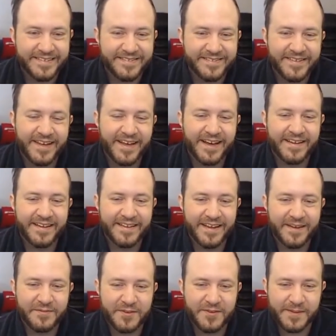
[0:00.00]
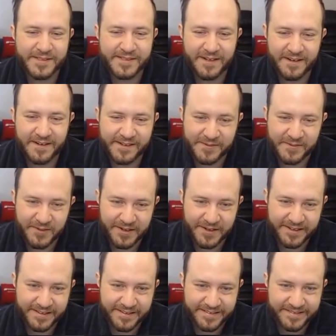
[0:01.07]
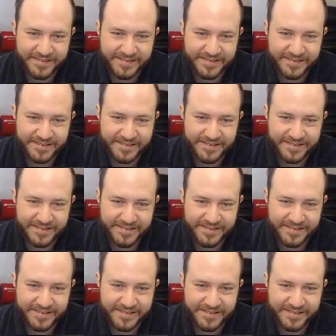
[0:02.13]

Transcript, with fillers: We got the amphibious Garg in the water.